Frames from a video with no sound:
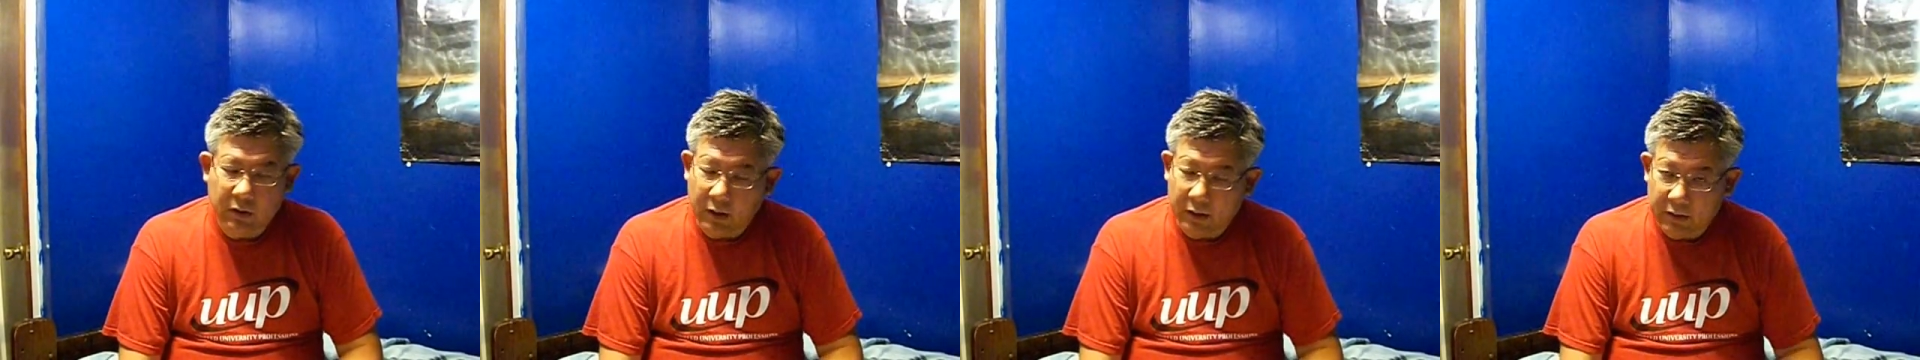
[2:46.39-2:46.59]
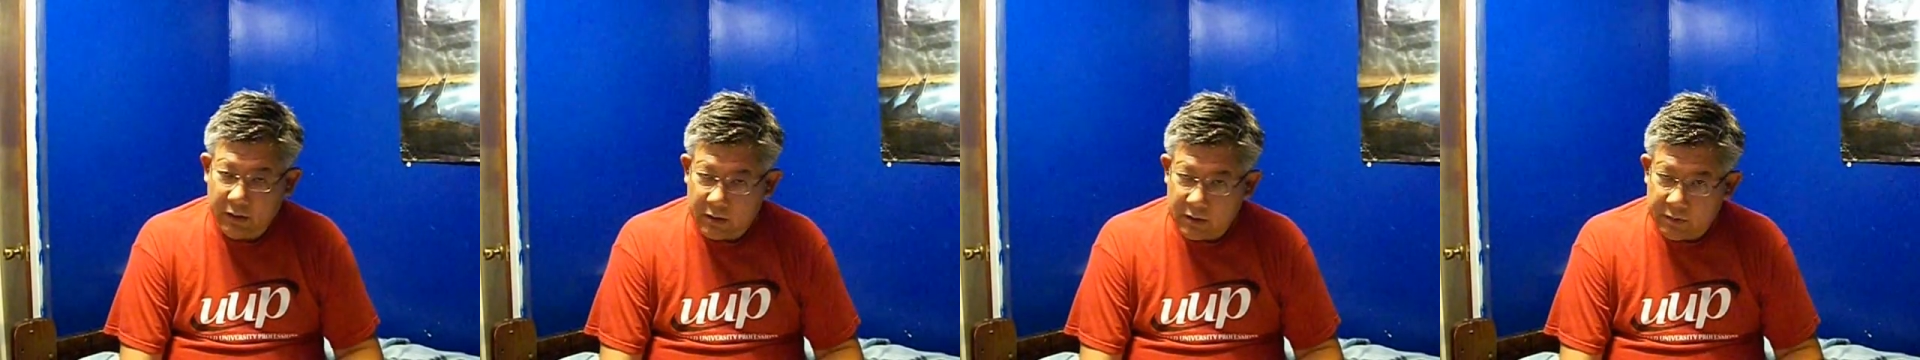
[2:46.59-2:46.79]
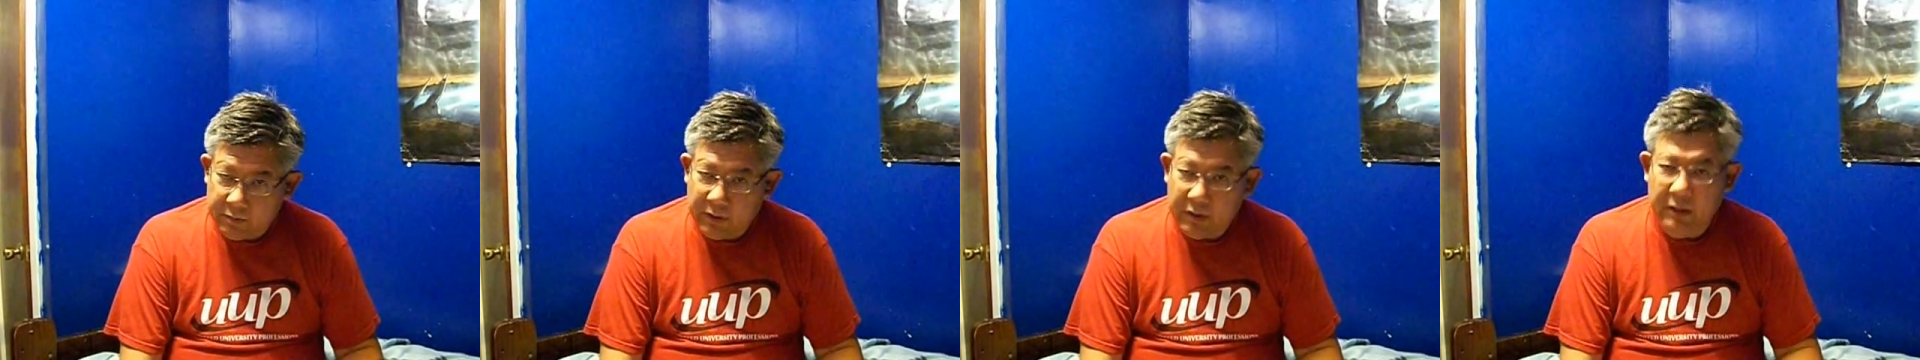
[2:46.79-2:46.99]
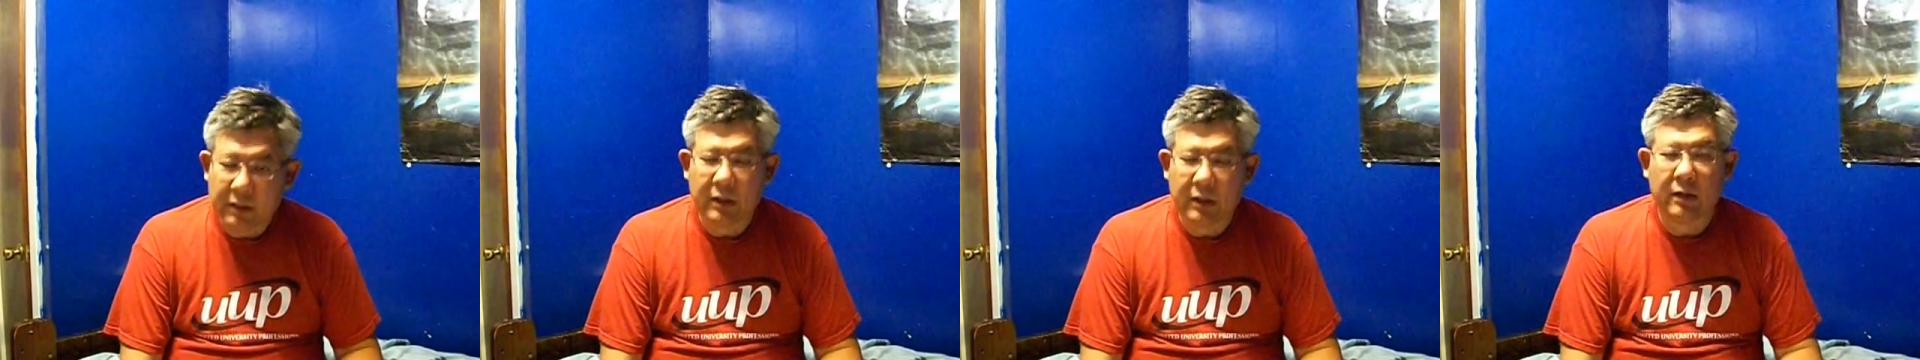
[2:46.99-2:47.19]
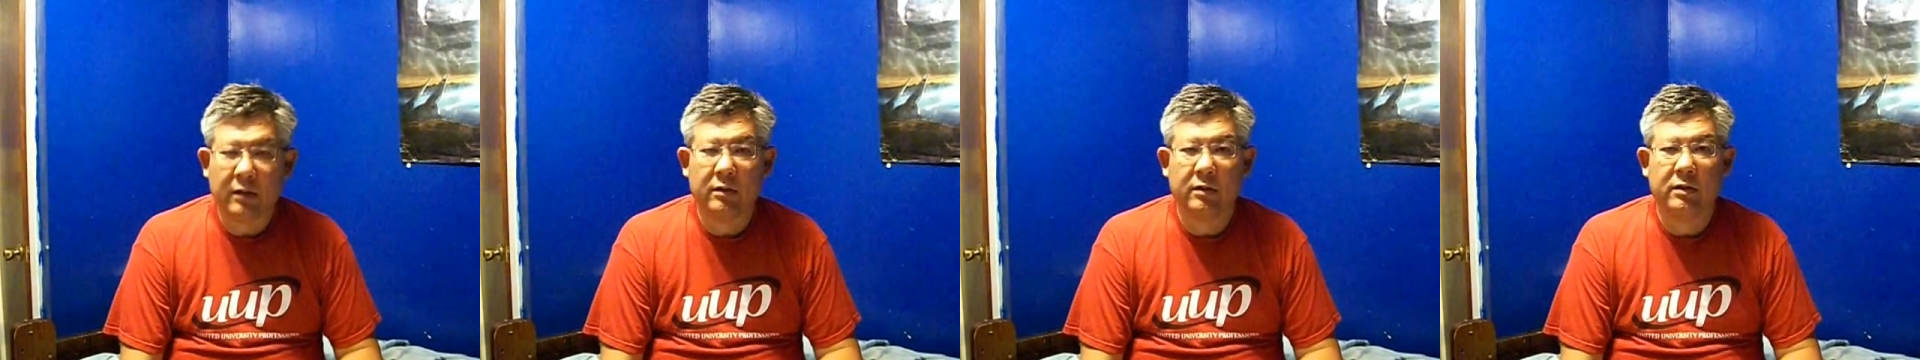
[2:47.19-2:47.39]
That doesn't
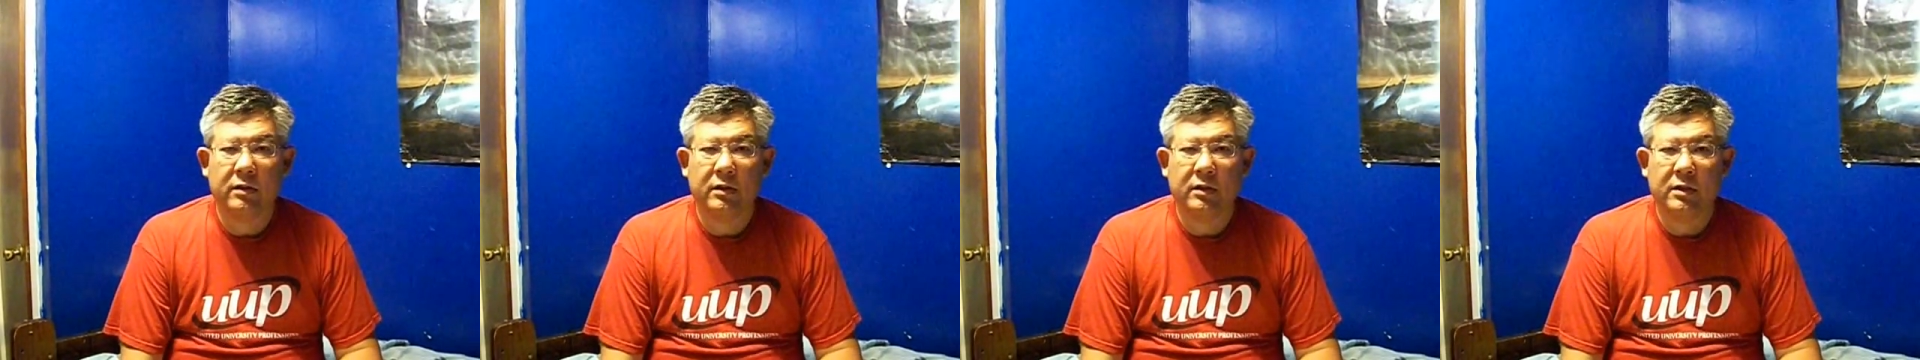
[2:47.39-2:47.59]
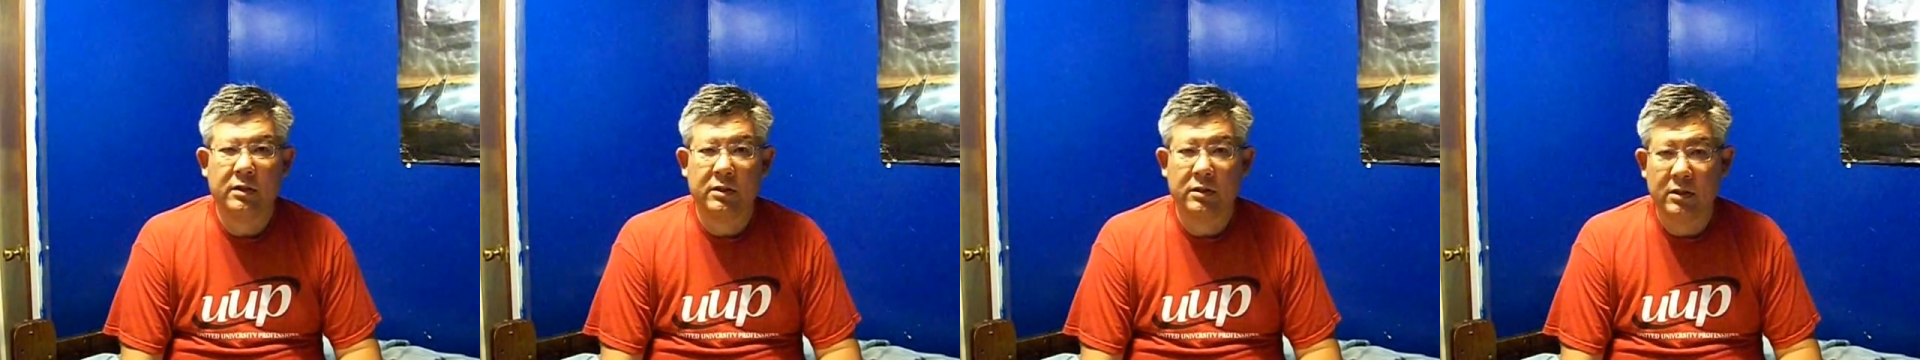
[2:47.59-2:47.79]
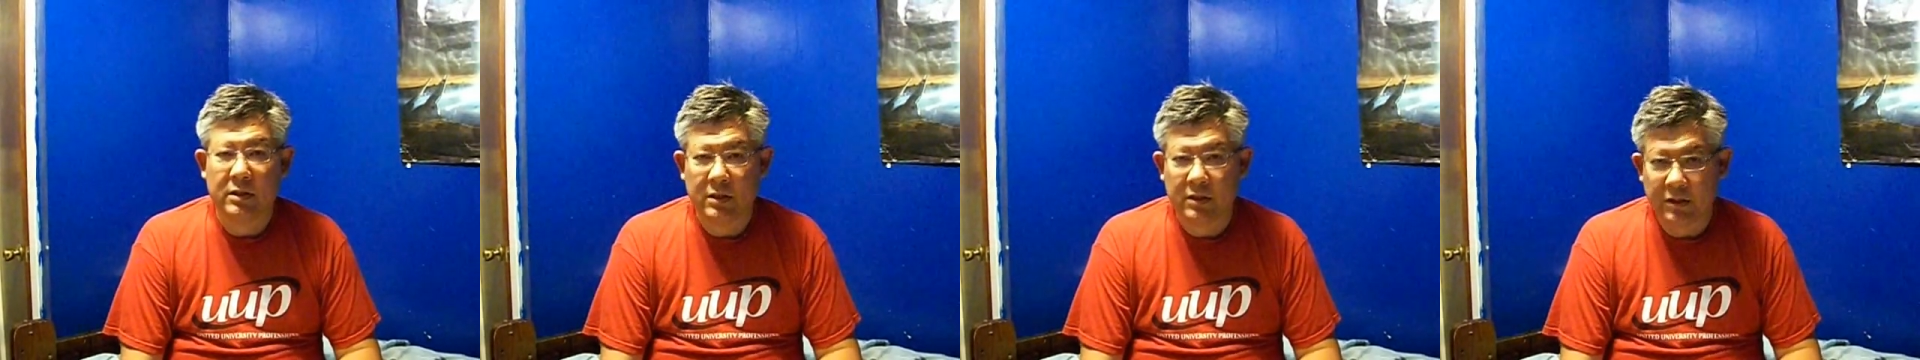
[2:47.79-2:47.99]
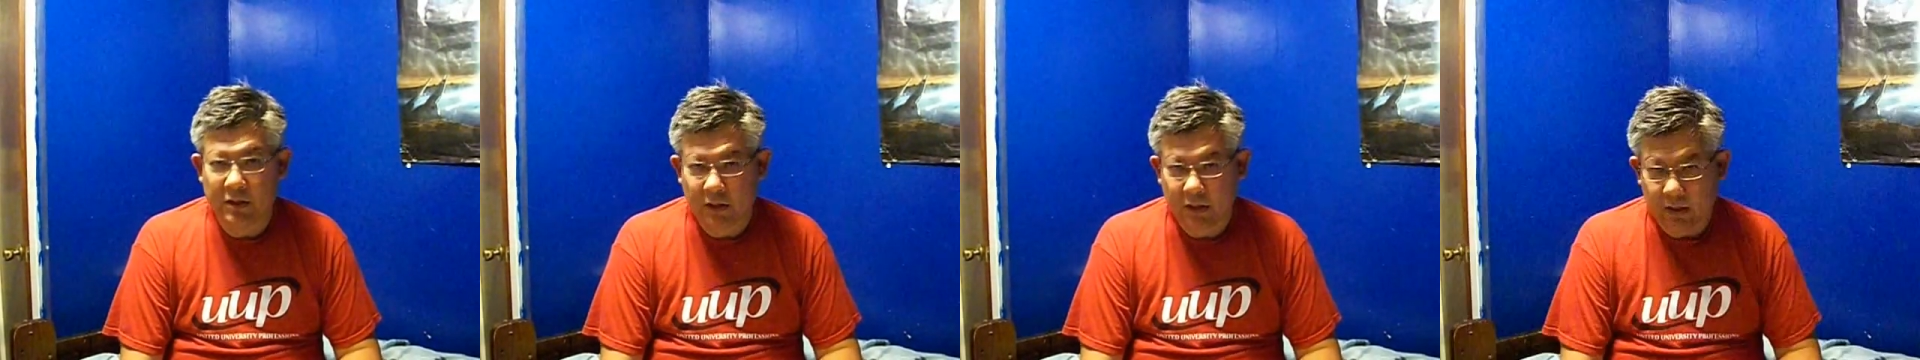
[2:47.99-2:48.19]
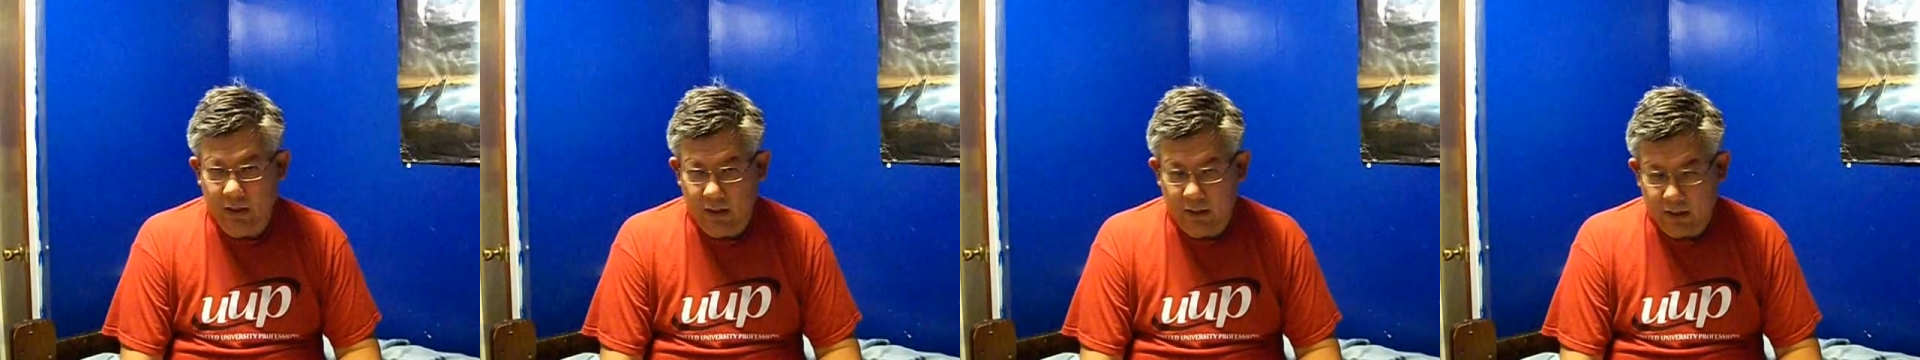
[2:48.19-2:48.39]
mean that it's an
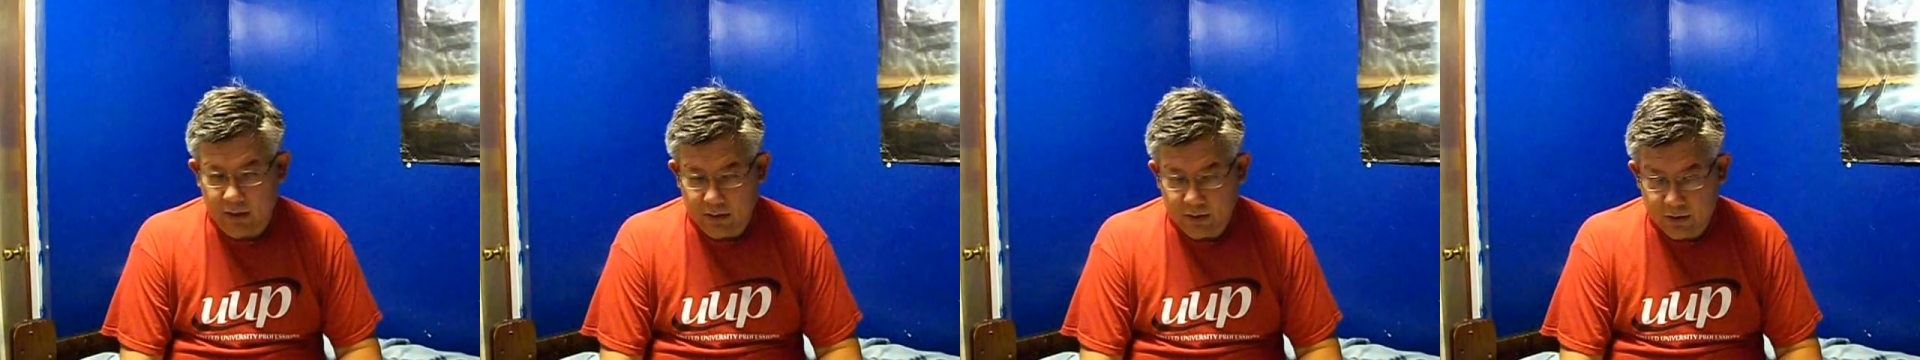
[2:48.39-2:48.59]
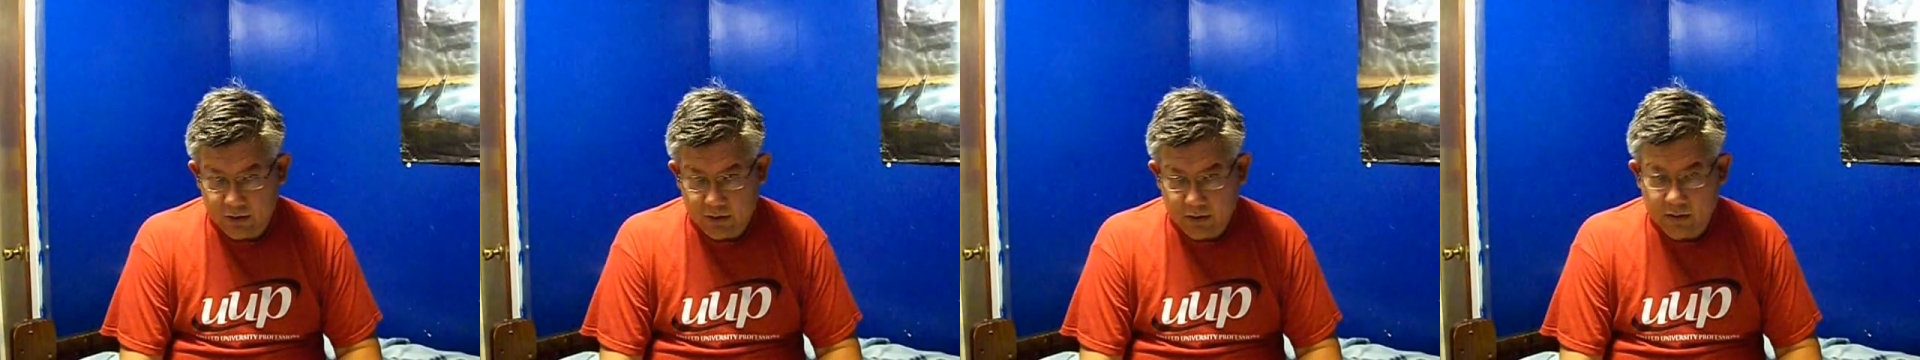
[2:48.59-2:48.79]
easy class.